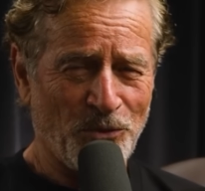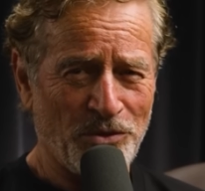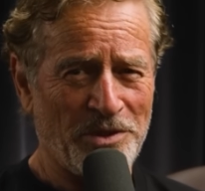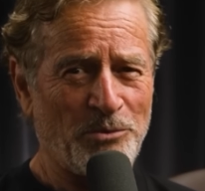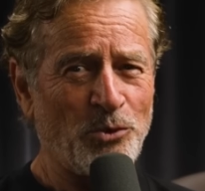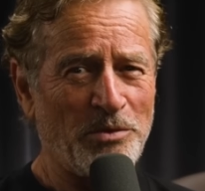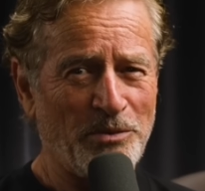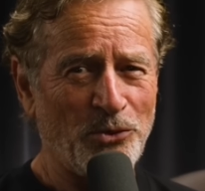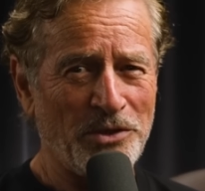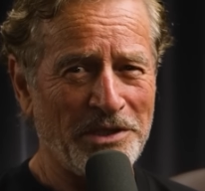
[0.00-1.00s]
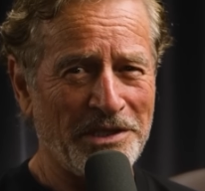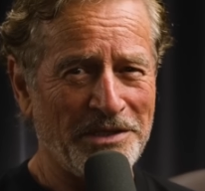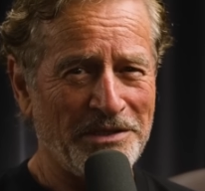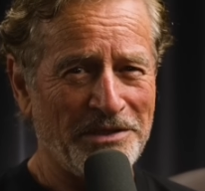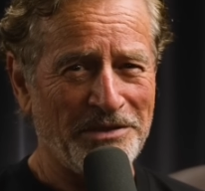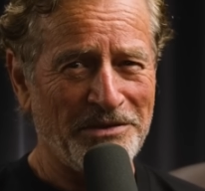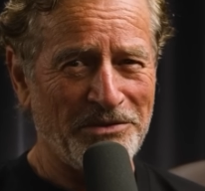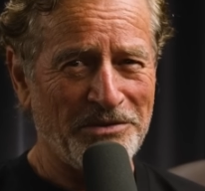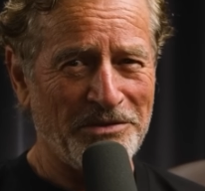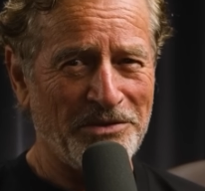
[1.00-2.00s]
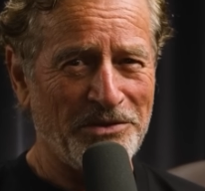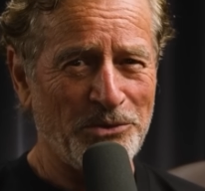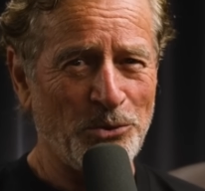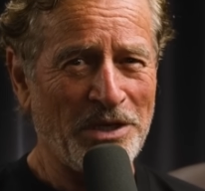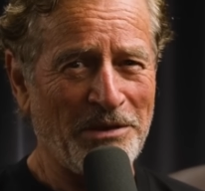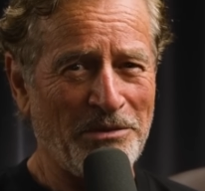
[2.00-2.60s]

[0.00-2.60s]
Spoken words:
than a Maroubra boy. You are